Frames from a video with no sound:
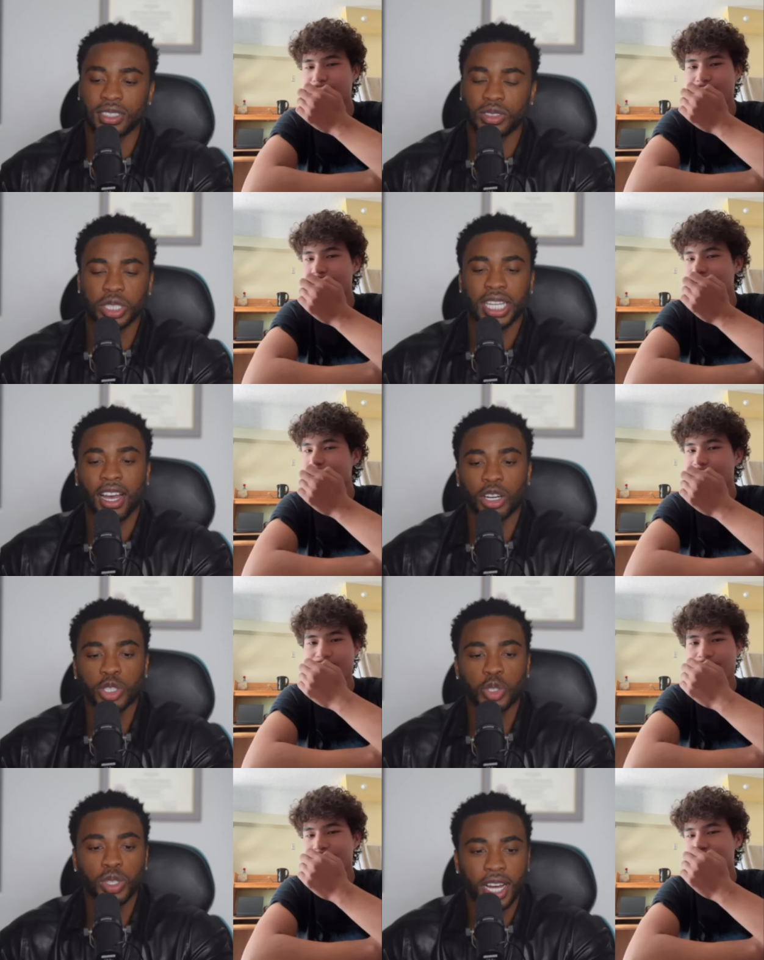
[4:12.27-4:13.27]
Speaker 1: Who the hell did
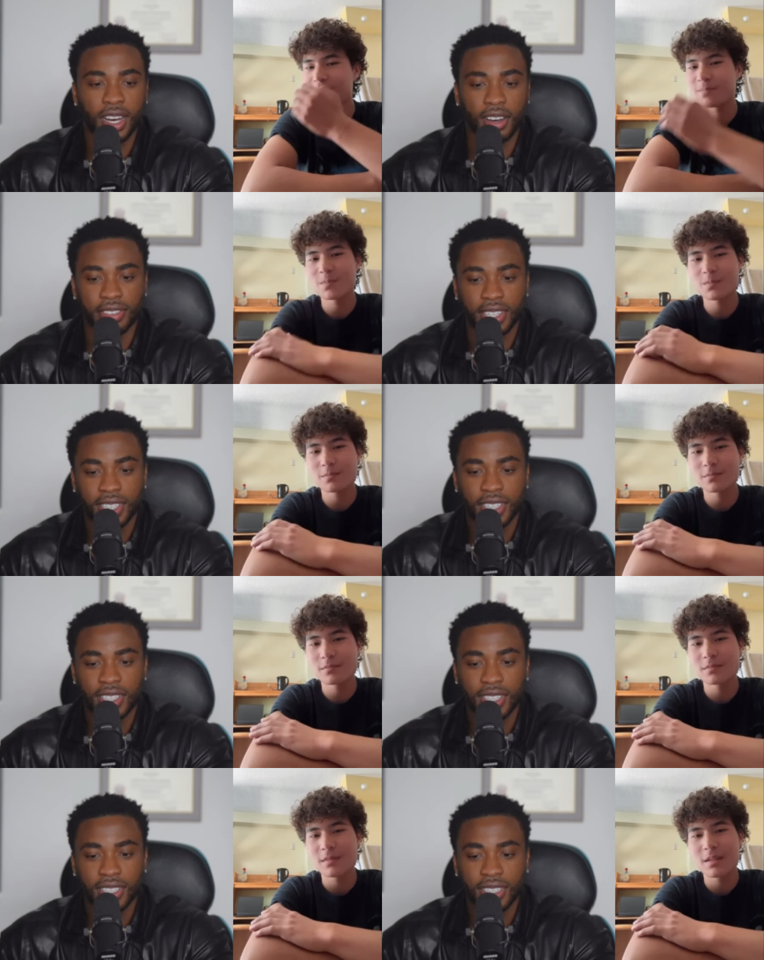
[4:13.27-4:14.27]
you love?
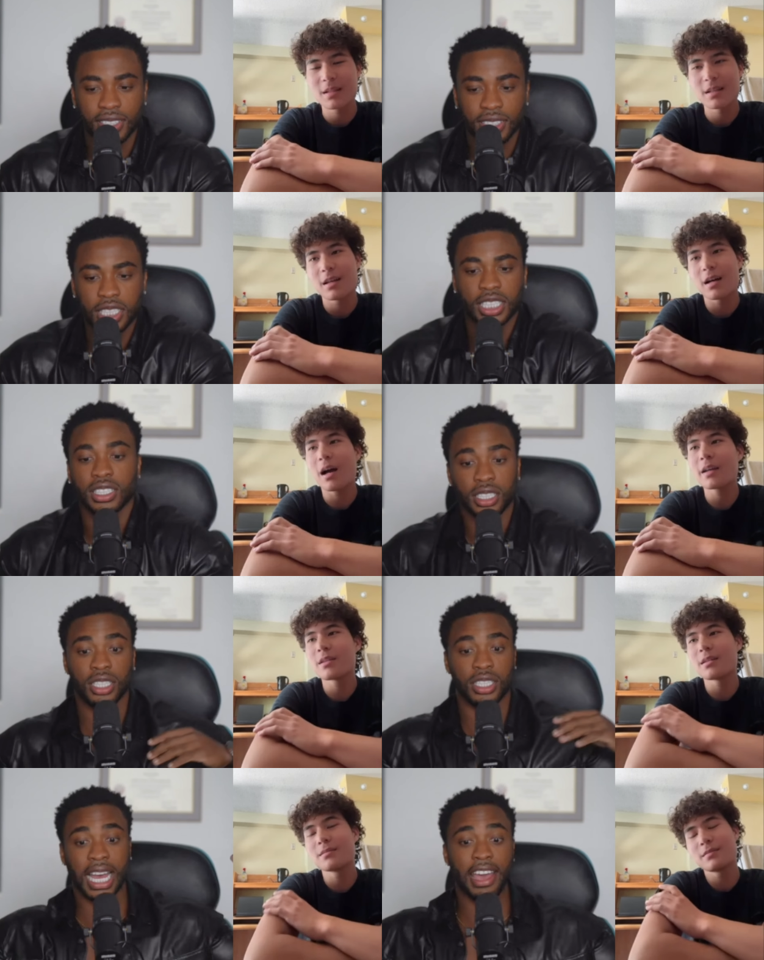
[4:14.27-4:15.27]
She she she I,
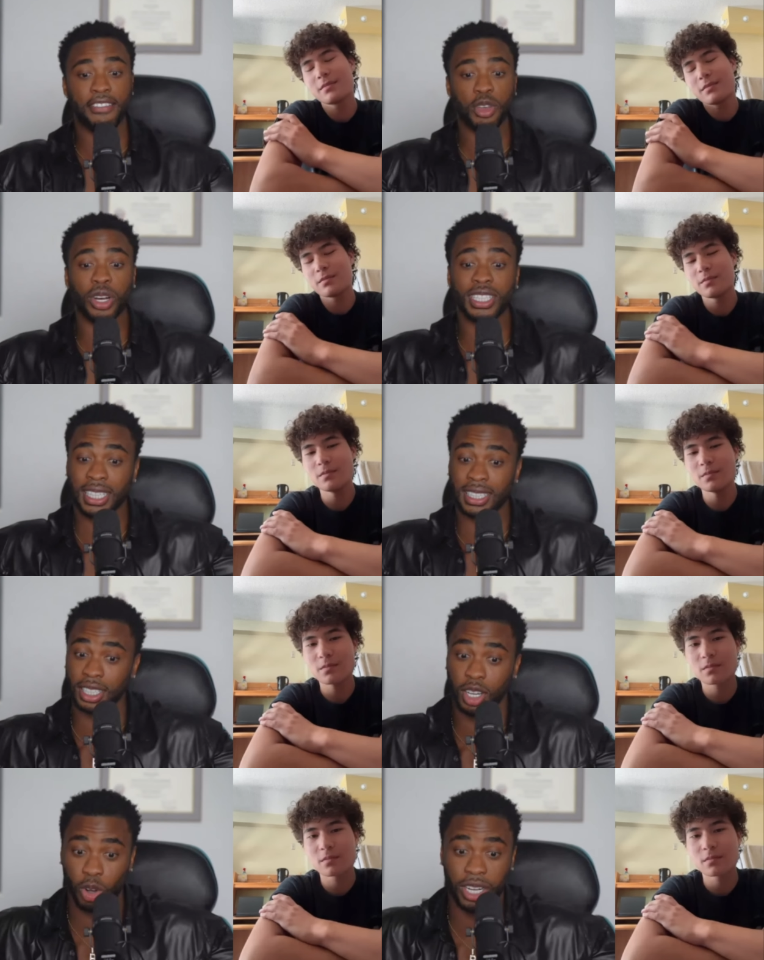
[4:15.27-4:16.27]
gave you attention,
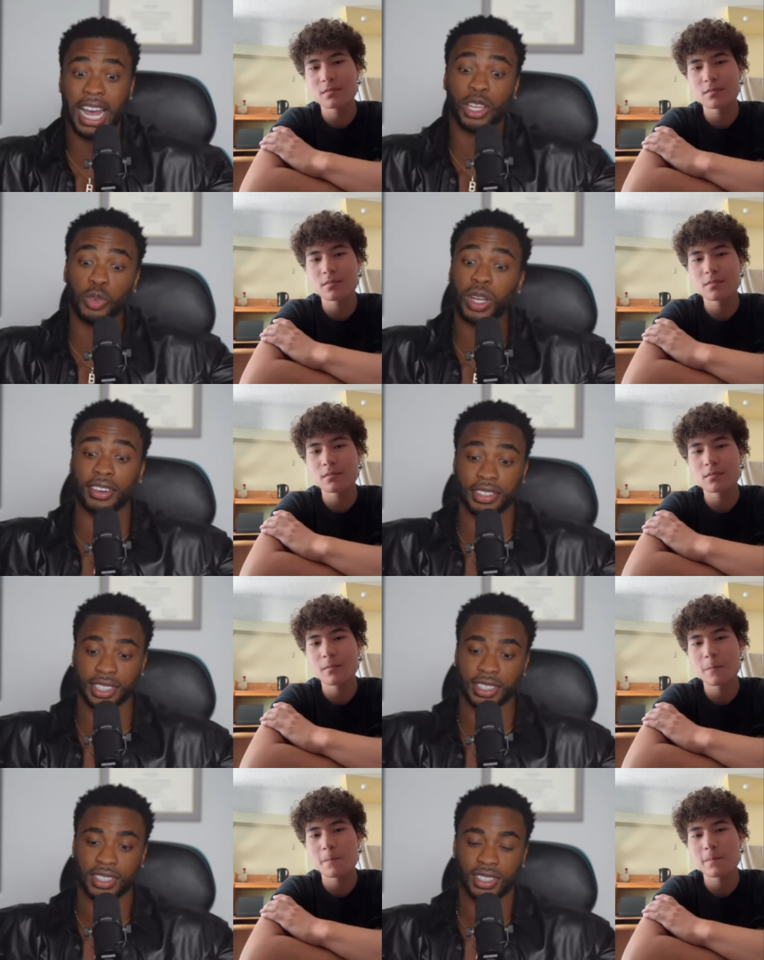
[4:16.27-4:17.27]
Cody. Now you love her
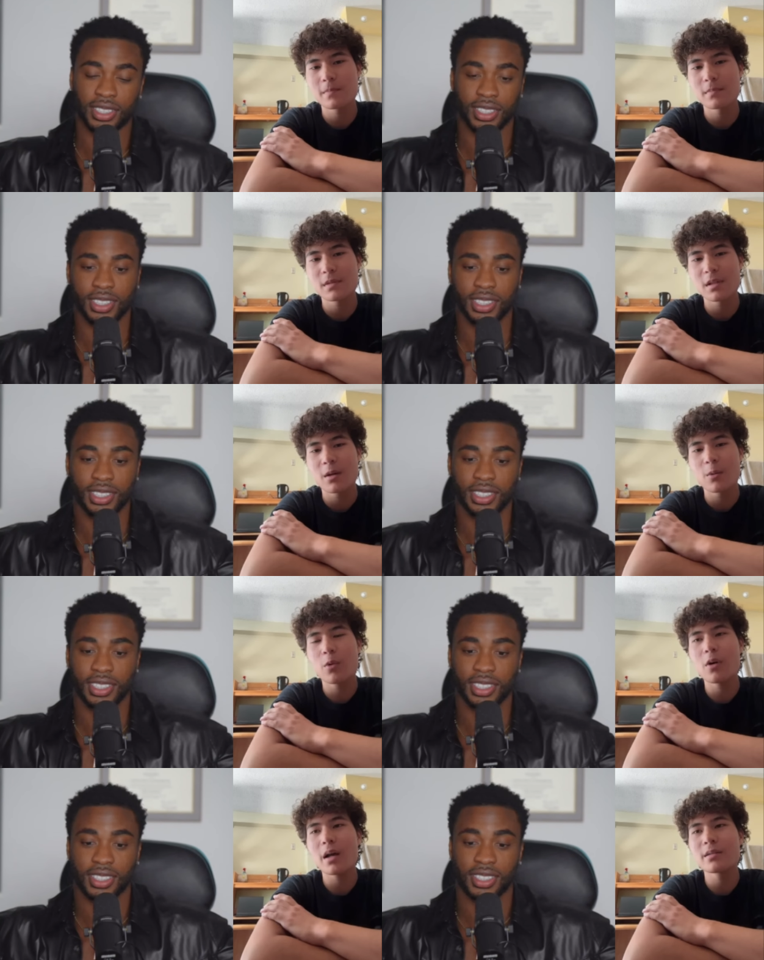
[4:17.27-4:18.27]

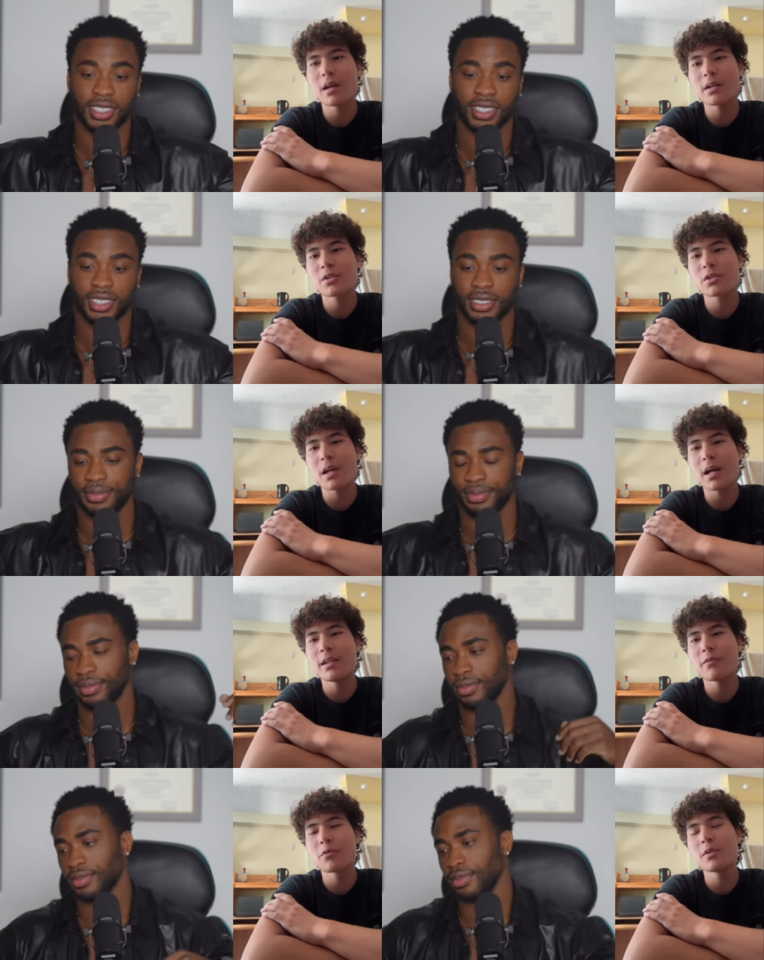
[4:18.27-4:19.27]
Speaker 2: well I, I just
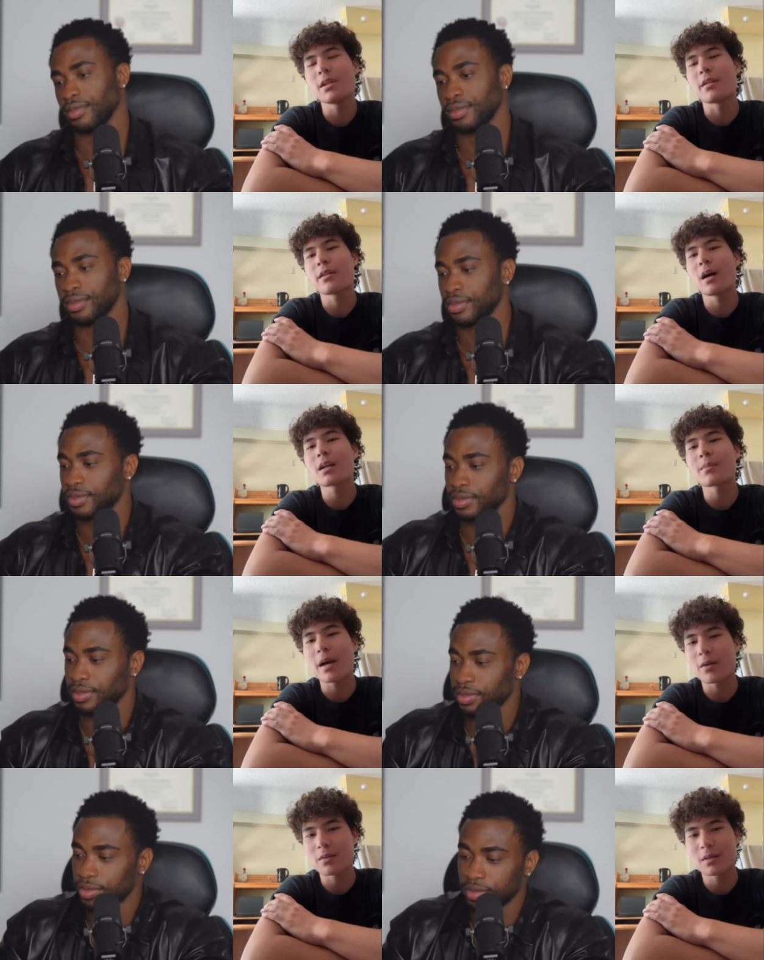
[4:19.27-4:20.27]
i never really thought
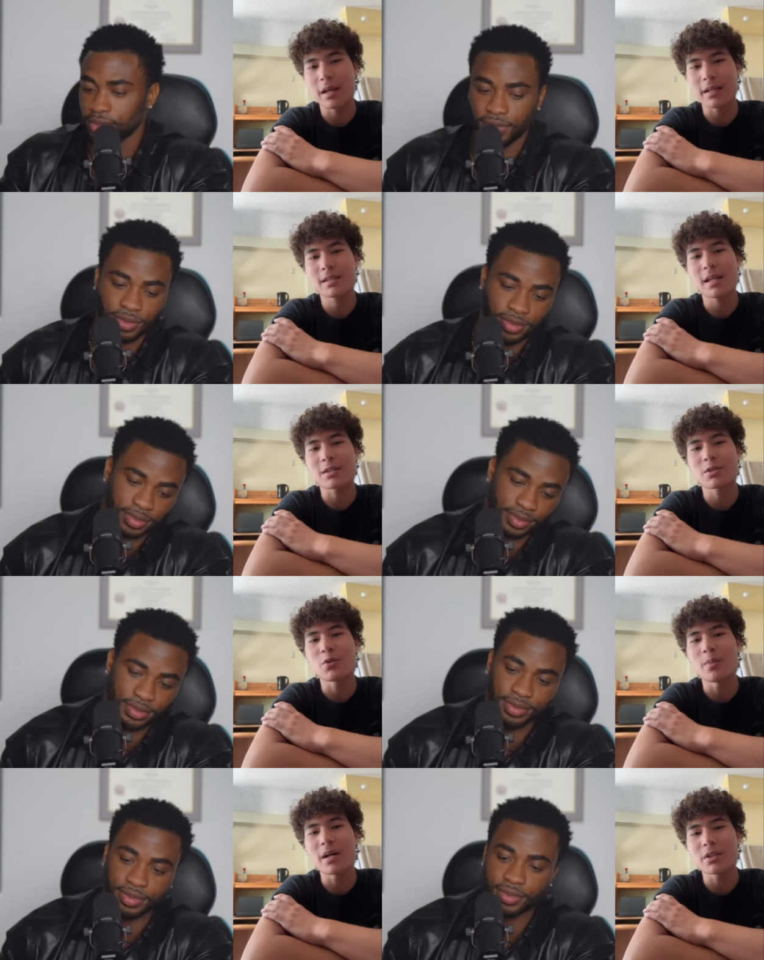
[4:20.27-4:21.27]
about like sex
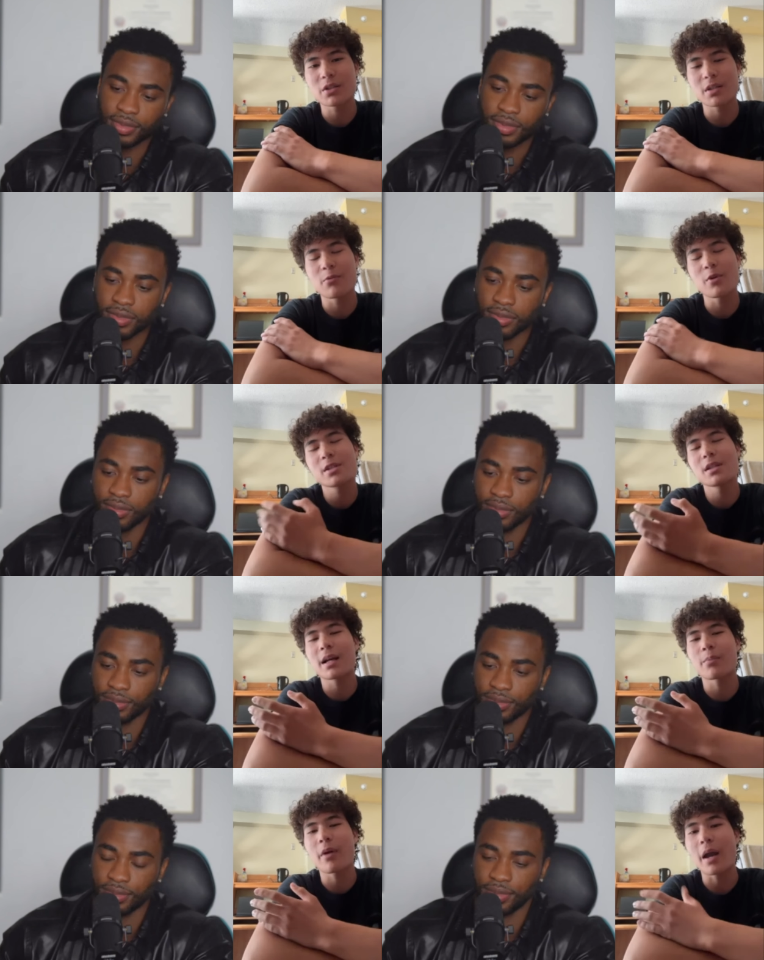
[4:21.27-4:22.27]
too much it wasn't
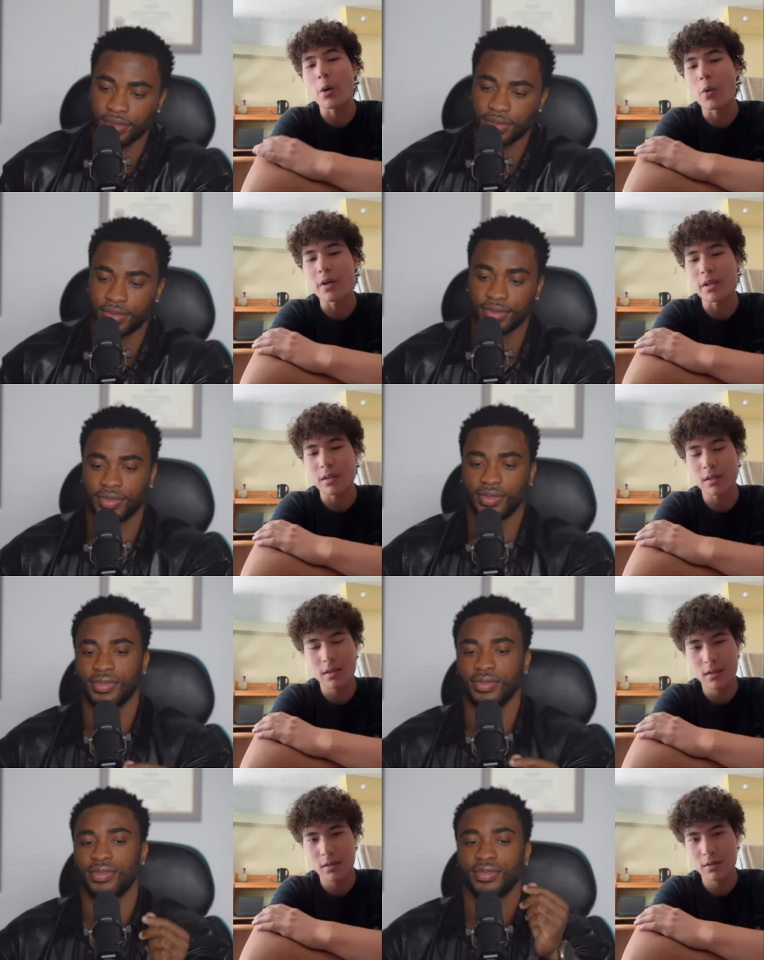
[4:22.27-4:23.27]
like a priority
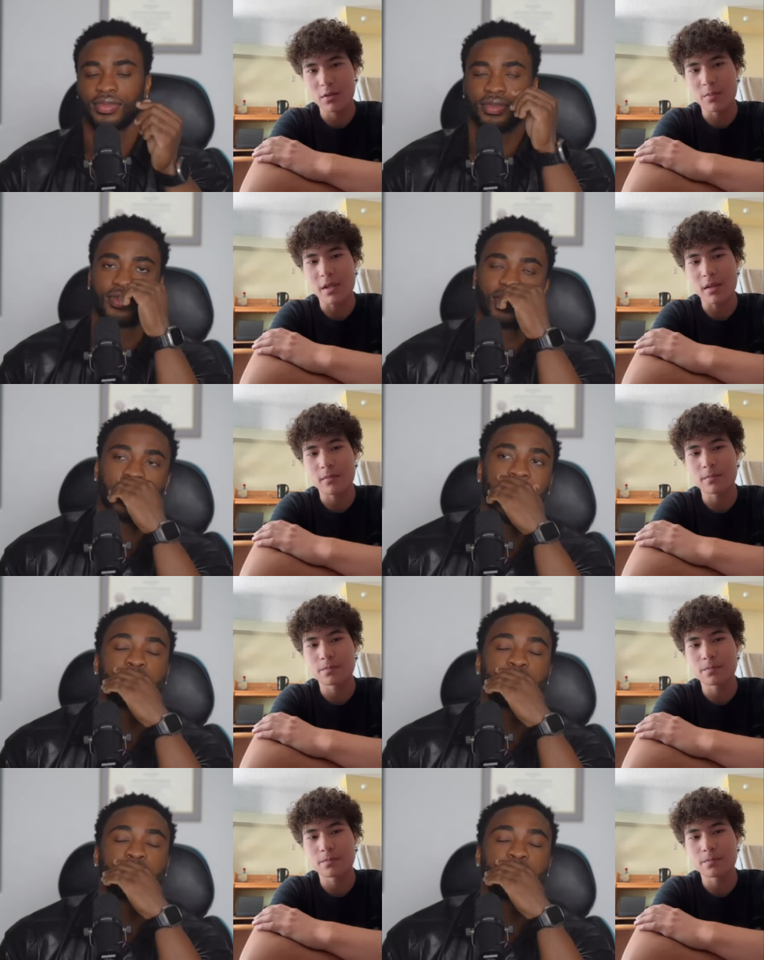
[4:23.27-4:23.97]
to me
Speaker 1: that's